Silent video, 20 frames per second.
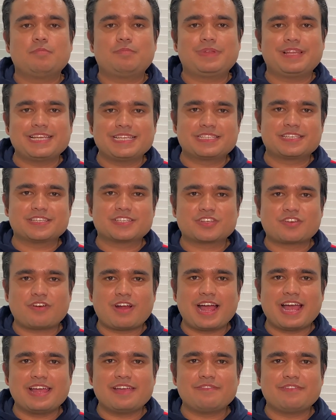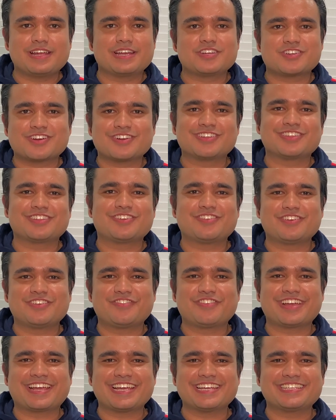please subscribe and turn on the
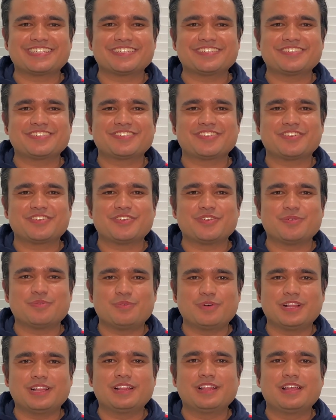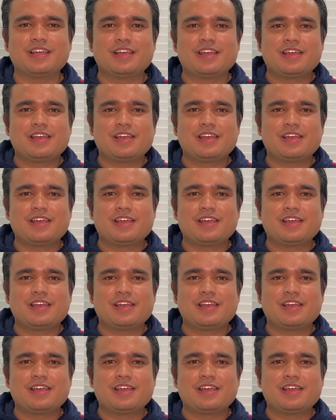notifications so you will